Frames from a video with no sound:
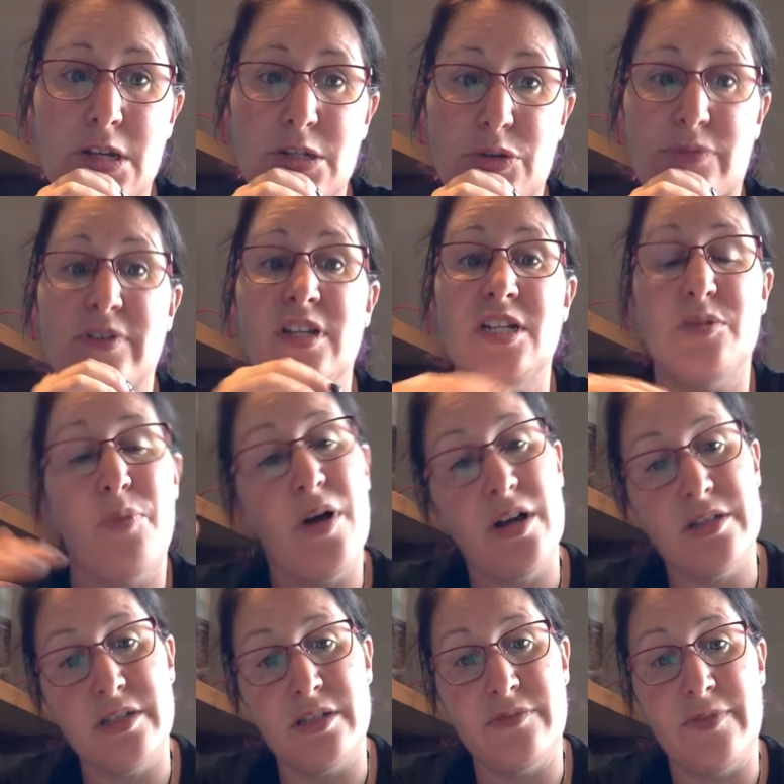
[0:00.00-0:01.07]
So if you need to
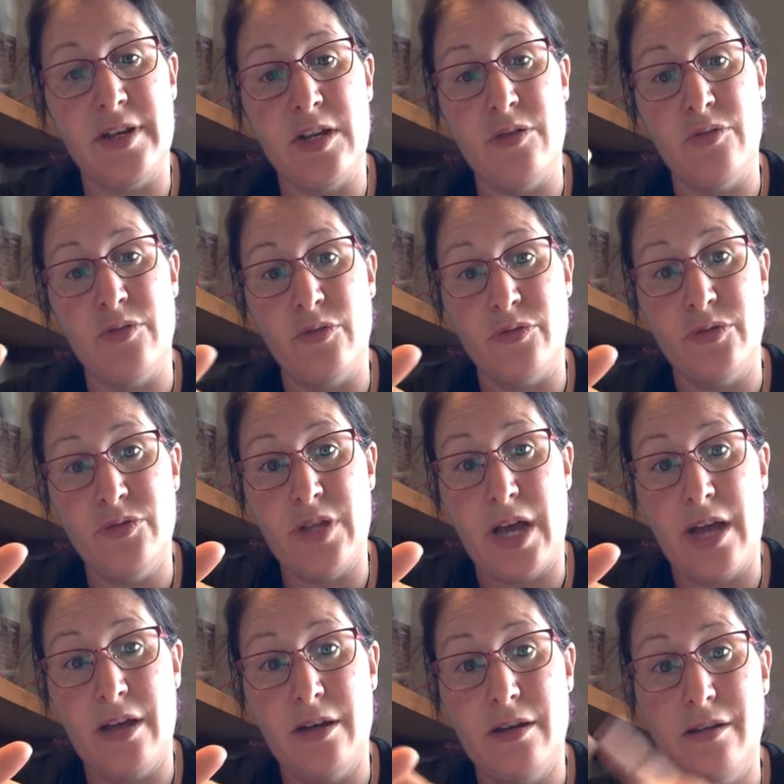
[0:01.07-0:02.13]
pause this video and go do
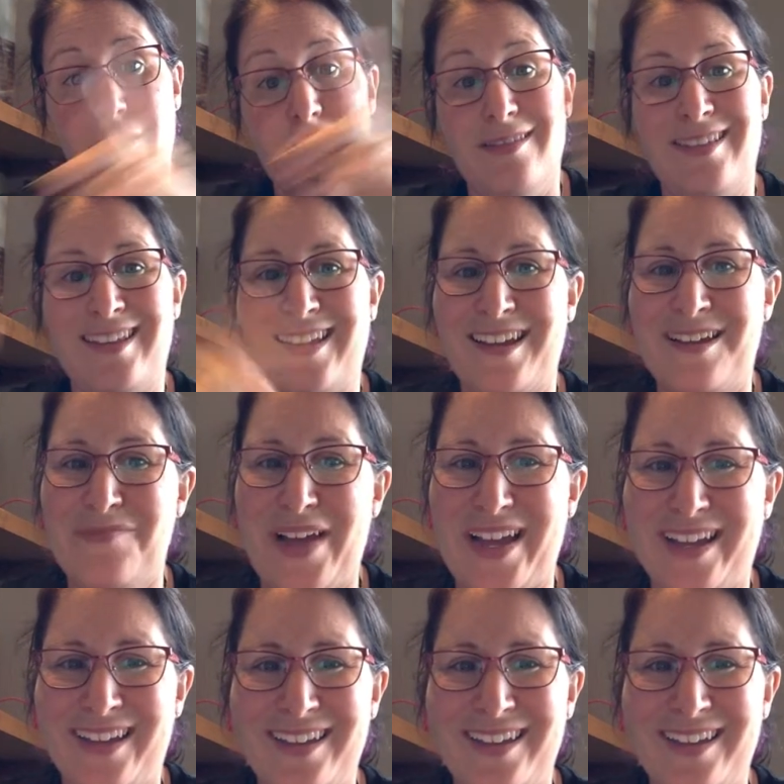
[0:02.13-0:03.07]
that, you can come back.